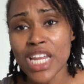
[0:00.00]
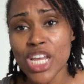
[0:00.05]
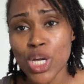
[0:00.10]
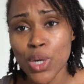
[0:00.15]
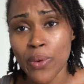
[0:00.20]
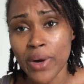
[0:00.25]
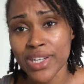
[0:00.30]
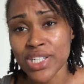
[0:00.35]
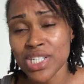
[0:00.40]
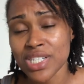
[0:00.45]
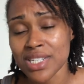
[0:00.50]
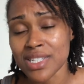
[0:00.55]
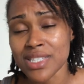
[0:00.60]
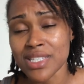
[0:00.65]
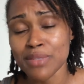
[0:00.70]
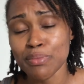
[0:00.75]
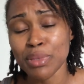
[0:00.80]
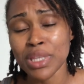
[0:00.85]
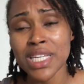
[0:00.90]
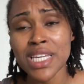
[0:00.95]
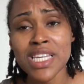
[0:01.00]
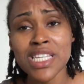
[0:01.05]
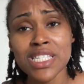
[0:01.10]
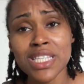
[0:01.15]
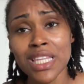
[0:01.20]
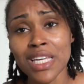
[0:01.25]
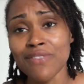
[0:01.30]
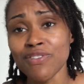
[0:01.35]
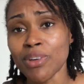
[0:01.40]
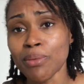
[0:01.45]
questions, please
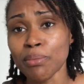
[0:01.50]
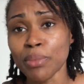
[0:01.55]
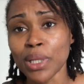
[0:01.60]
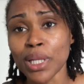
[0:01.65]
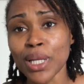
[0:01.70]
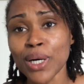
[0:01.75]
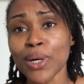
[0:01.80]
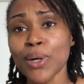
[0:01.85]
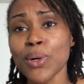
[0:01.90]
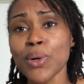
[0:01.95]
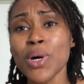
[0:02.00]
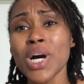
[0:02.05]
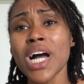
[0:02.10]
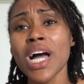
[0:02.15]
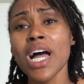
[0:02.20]
leave them below.